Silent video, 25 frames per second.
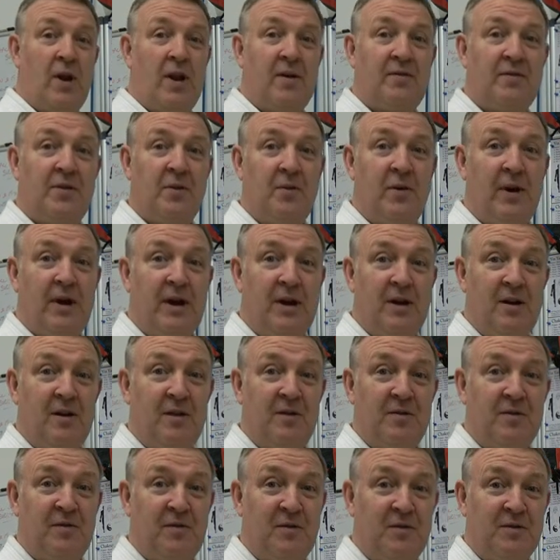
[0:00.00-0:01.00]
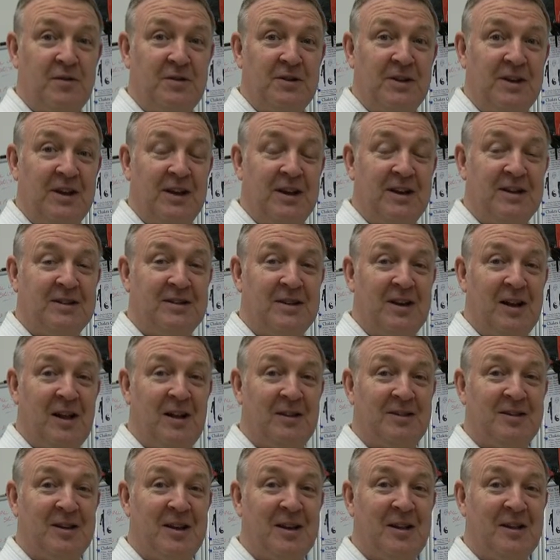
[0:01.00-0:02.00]
have to wait another 40 years and
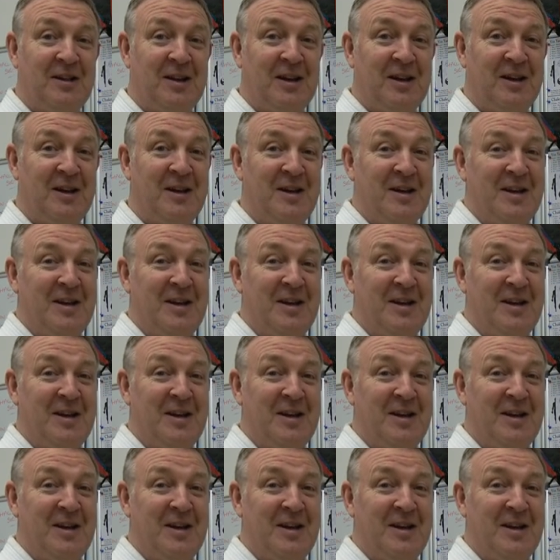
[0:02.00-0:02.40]
I'll tell you.